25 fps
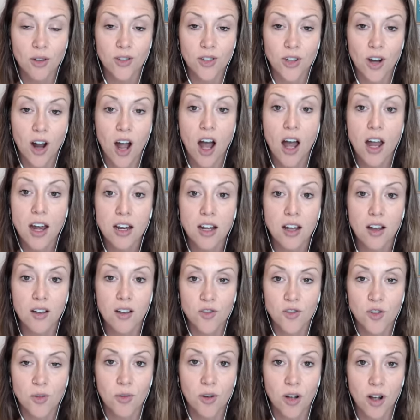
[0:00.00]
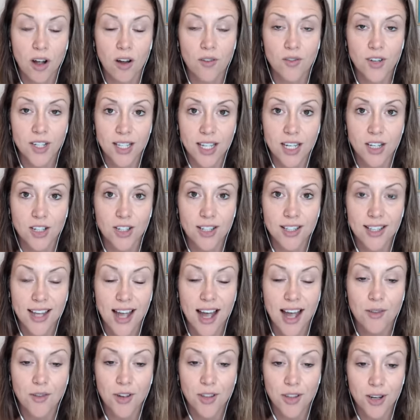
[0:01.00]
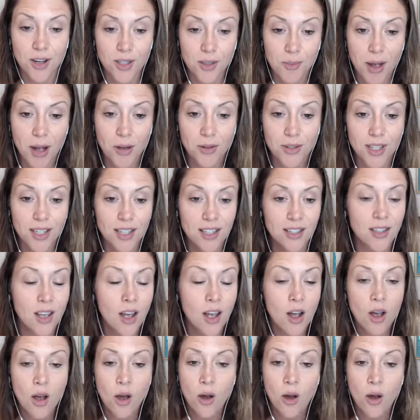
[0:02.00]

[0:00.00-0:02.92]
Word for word: Those are uncomfortable conversations to have with our spouses